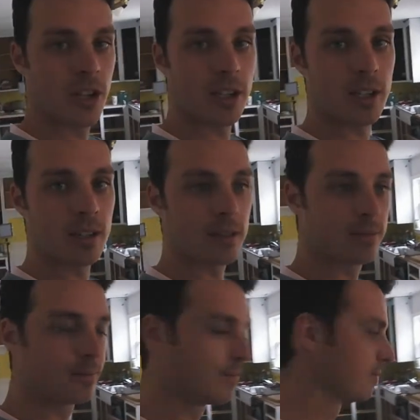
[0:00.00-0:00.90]
nook,
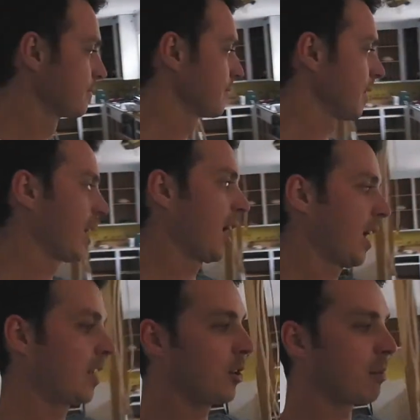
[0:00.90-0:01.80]

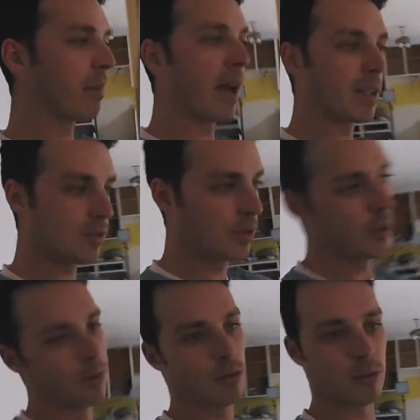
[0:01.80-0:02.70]
and you can pass
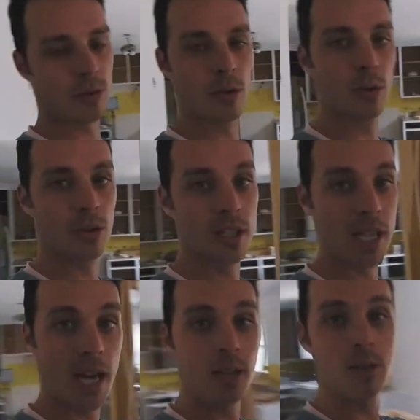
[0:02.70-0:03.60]
food through the
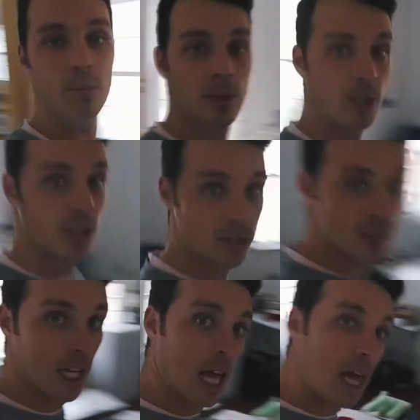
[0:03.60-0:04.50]
dining room, which
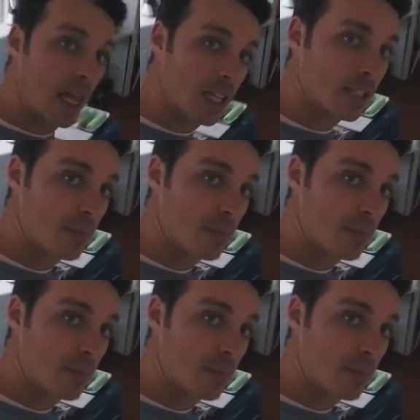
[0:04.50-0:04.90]
is this